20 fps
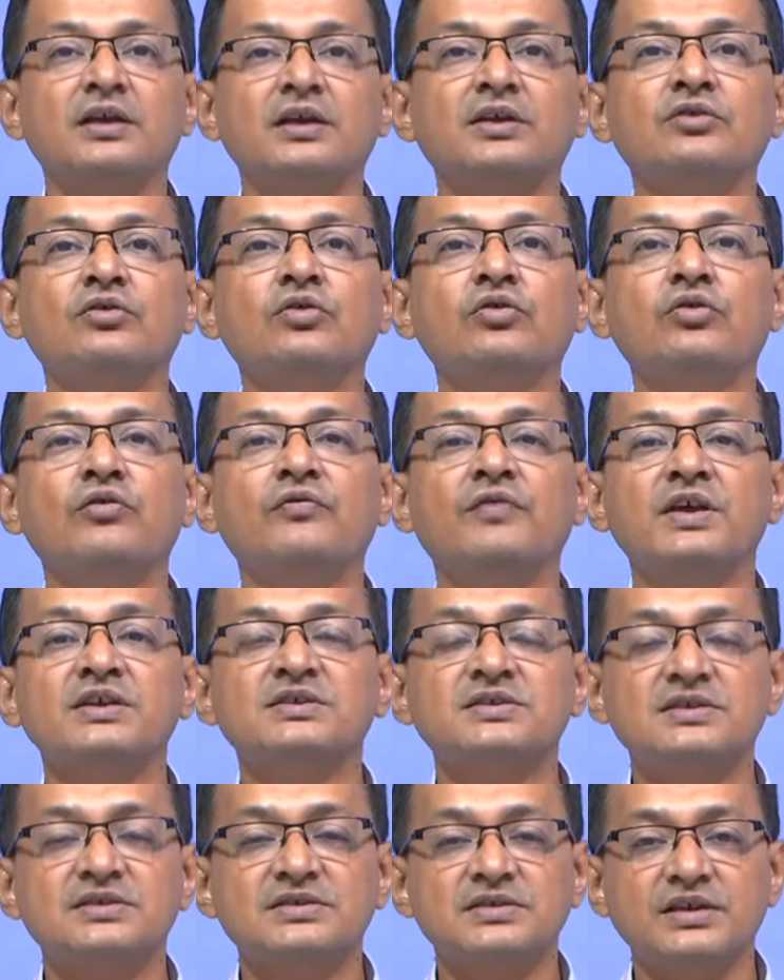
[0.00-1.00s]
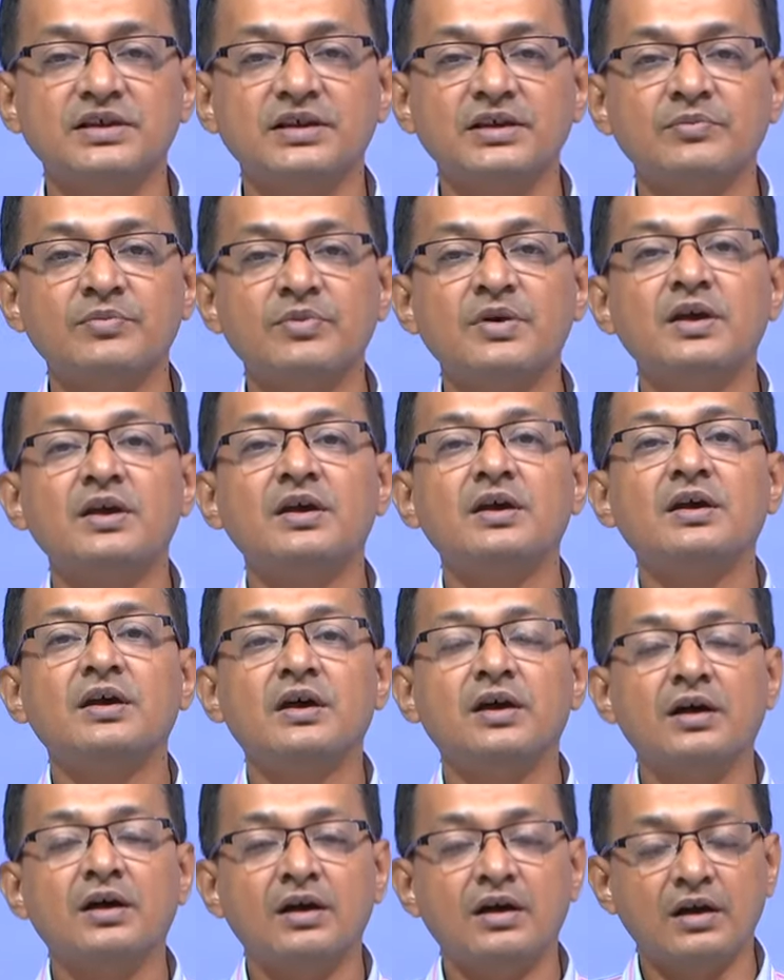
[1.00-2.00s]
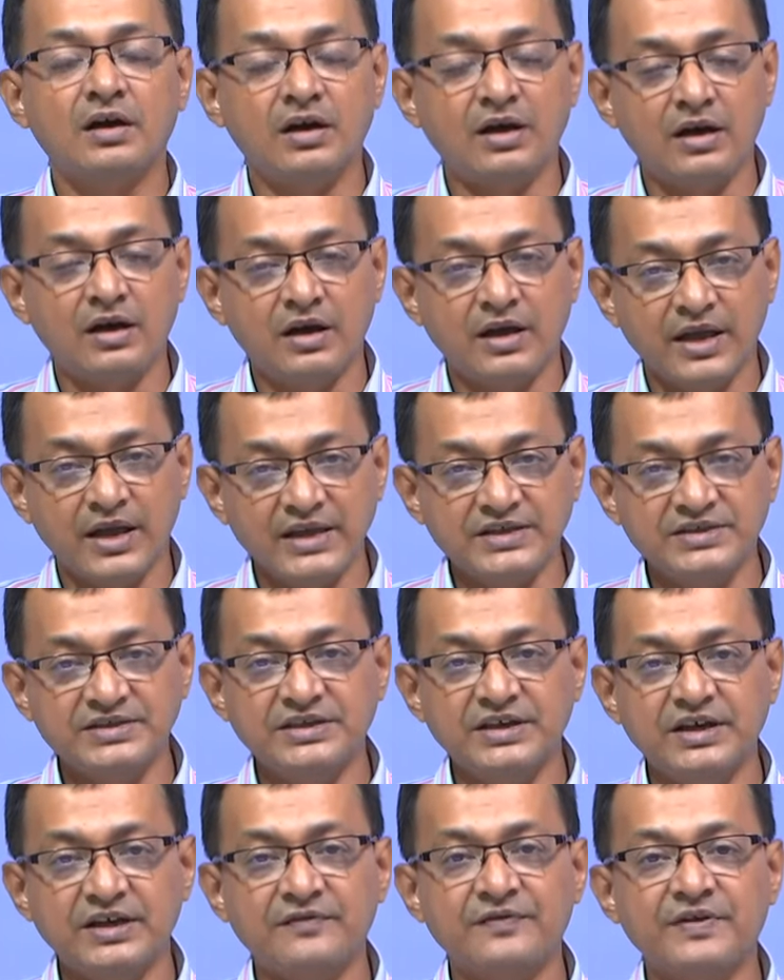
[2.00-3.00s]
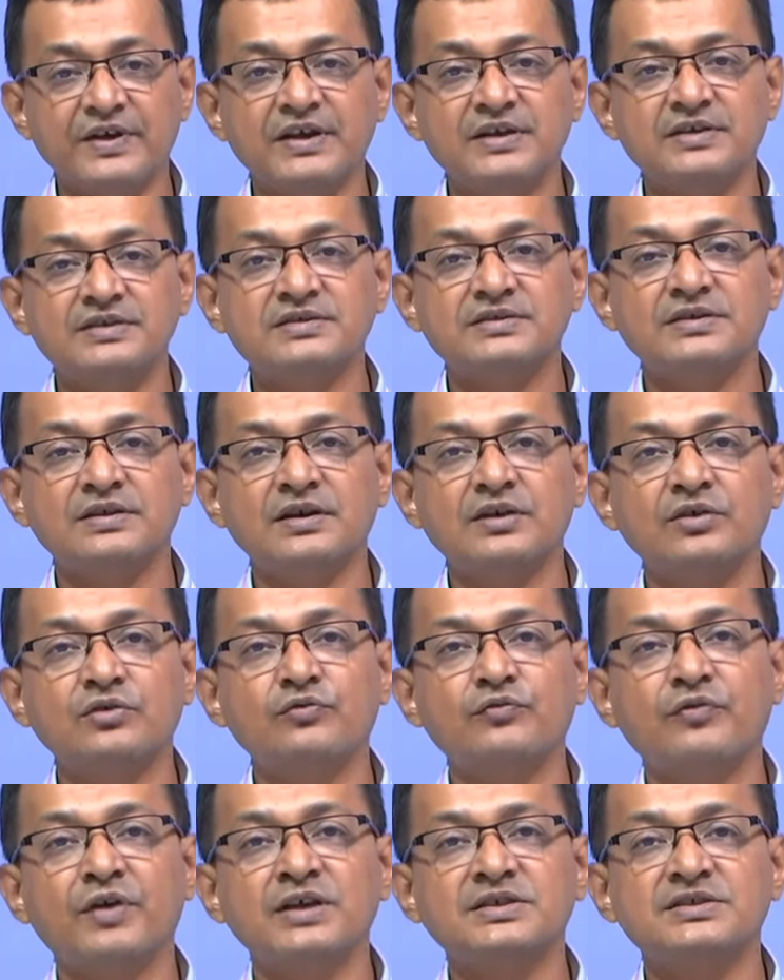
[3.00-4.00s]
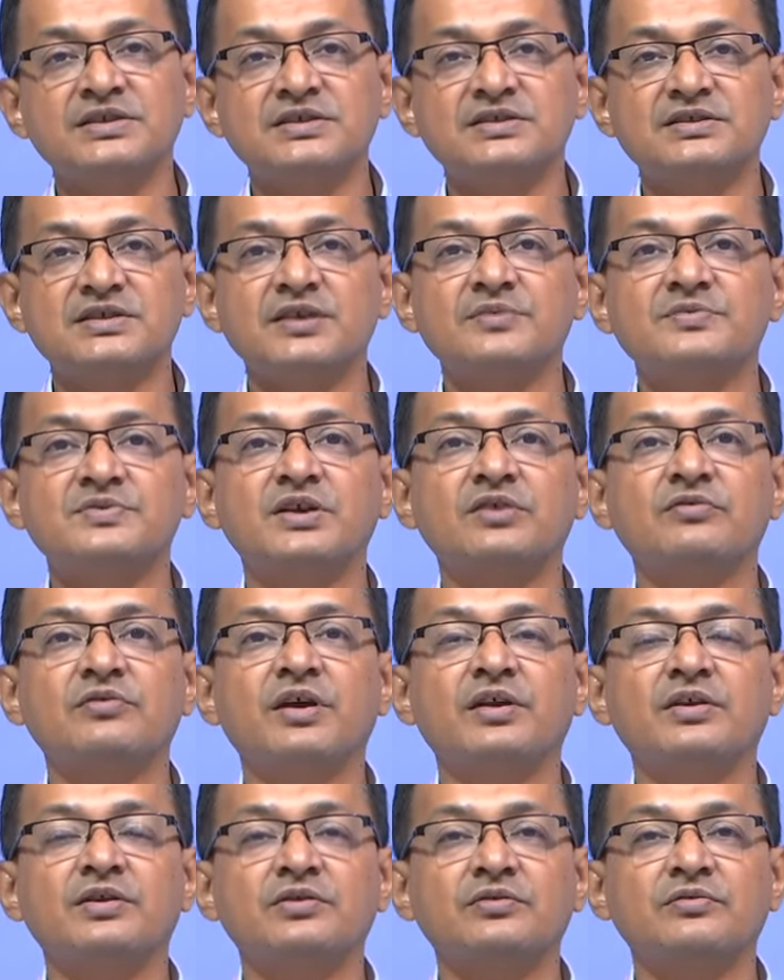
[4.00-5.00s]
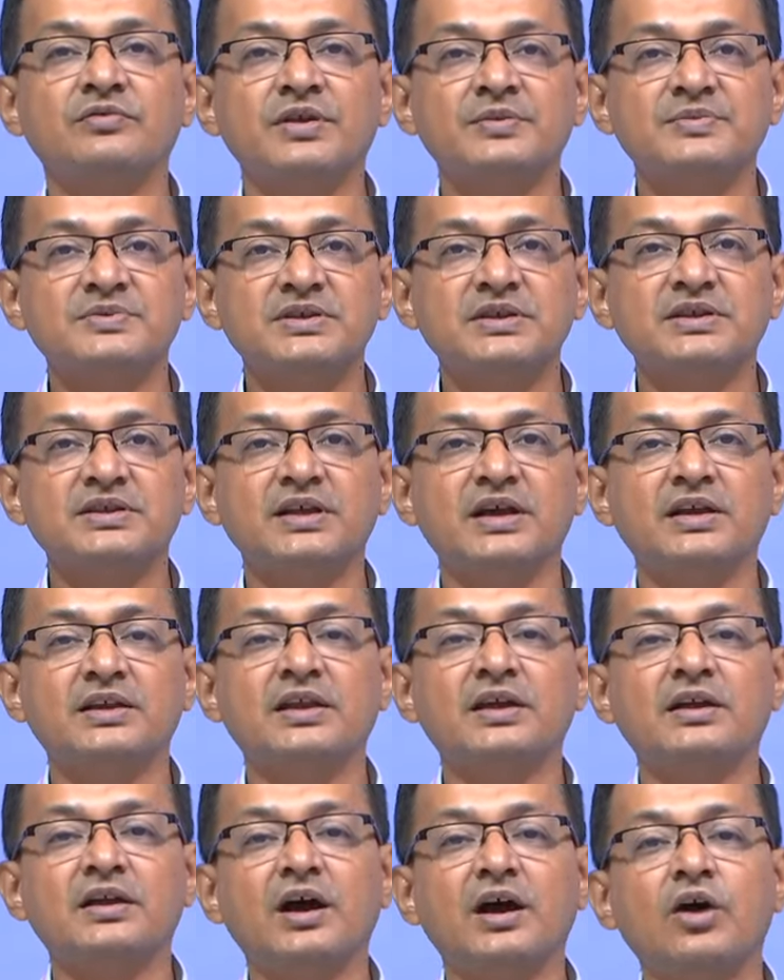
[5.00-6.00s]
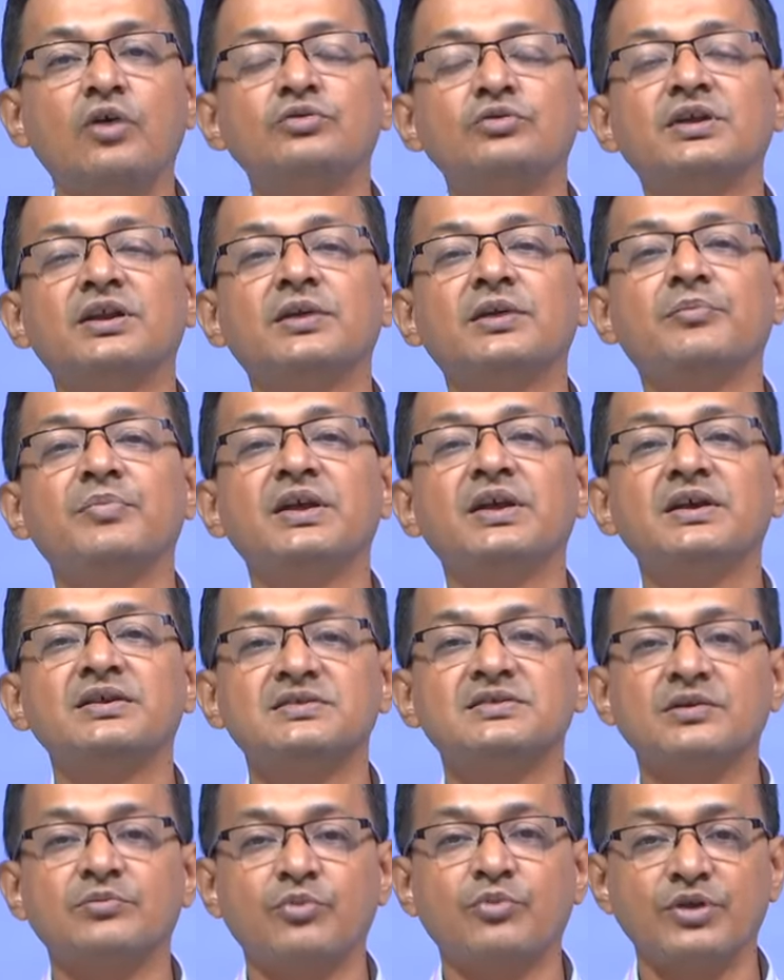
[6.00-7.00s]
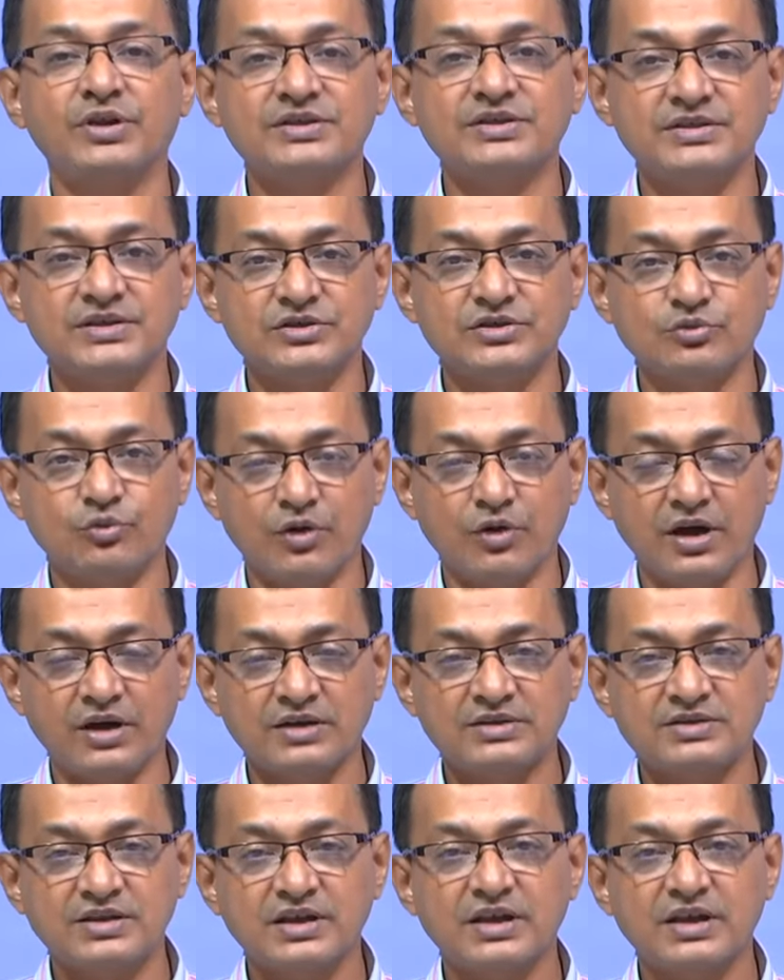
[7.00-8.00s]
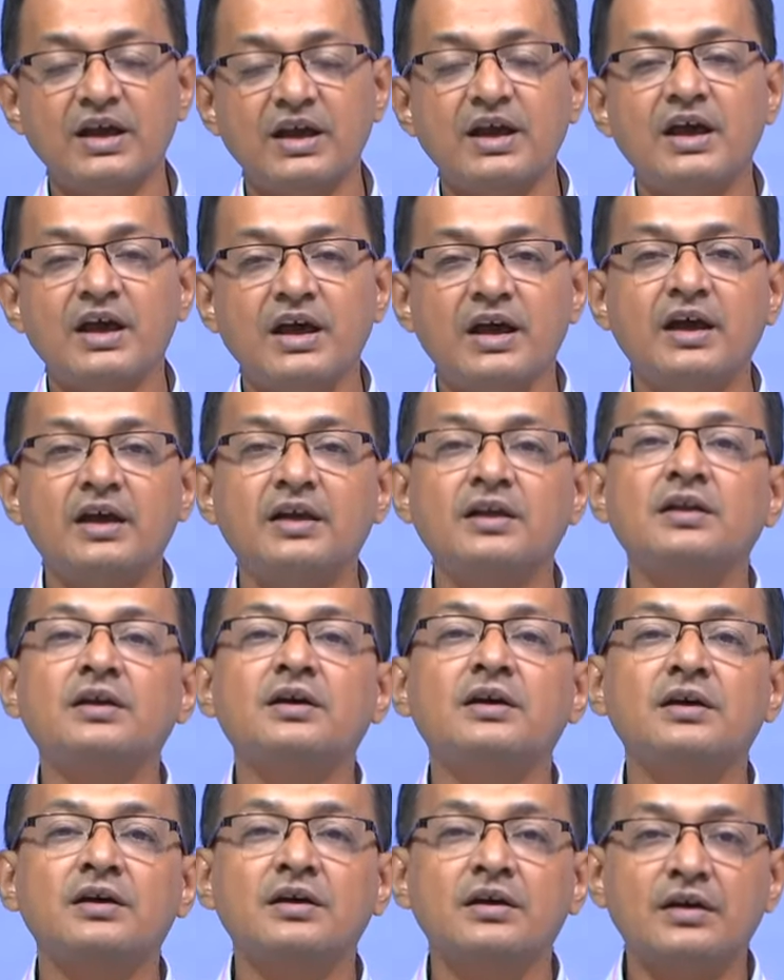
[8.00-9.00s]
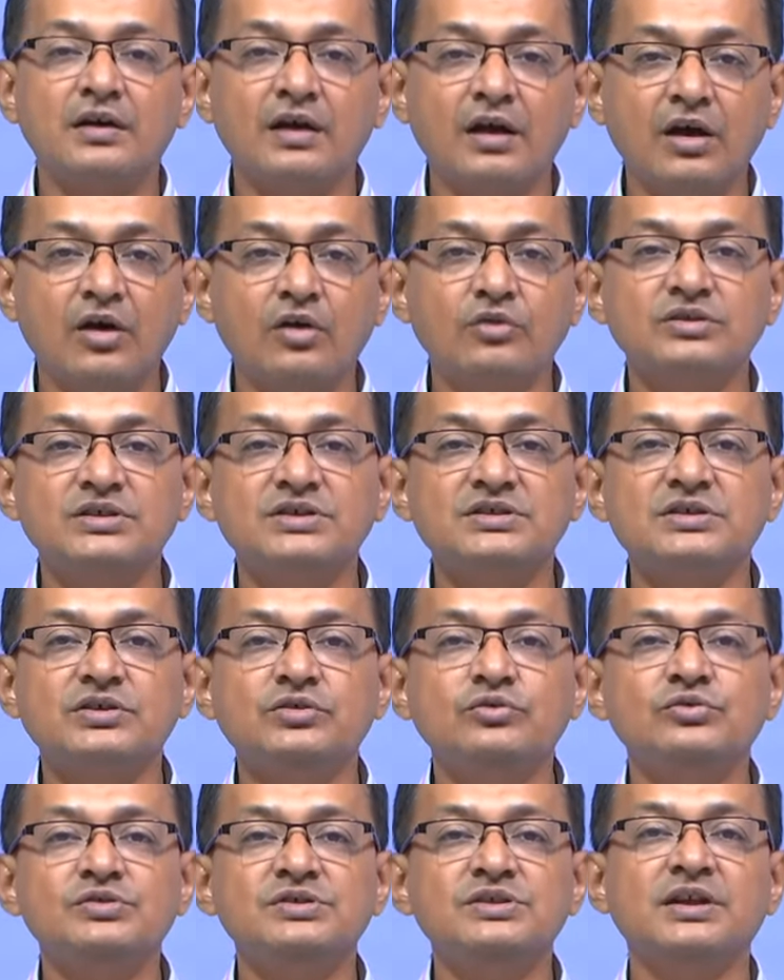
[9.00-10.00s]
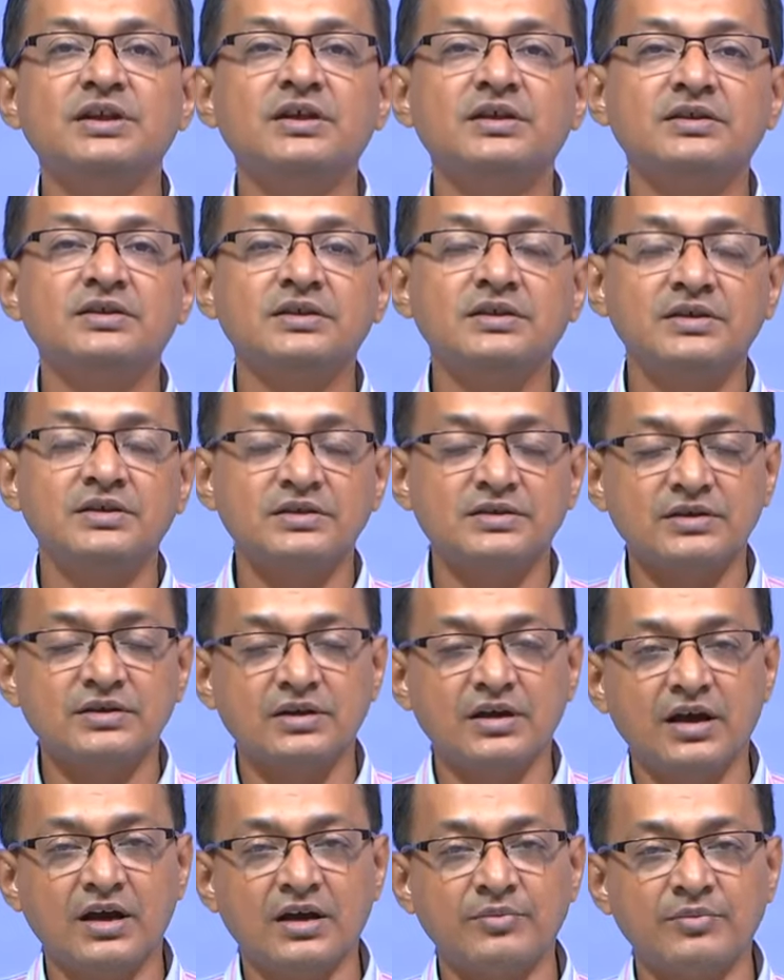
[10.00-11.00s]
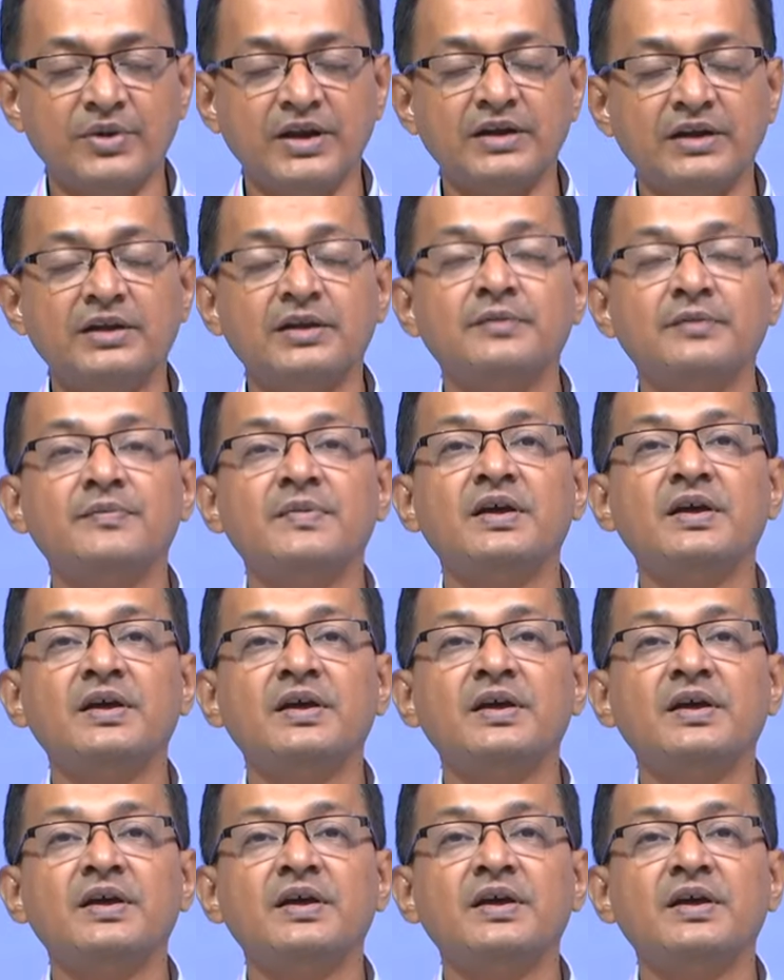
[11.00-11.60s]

Google file system, HDFS, Hadoop file systems, and what we have seen that how the replication policies works and how this huge data thing are maintained.